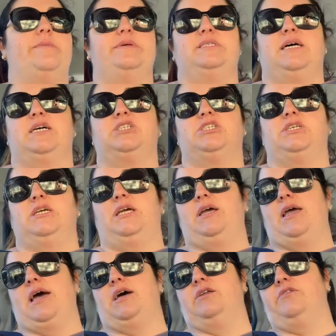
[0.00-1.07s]
is
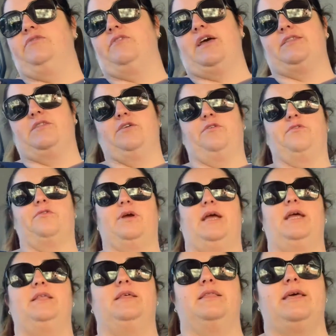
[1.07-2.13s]
actually out of like the
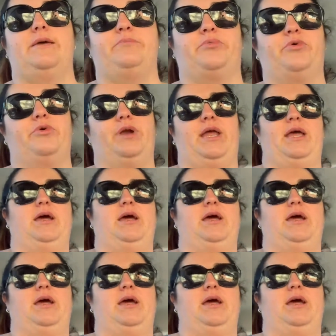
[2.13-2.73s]
three that they brought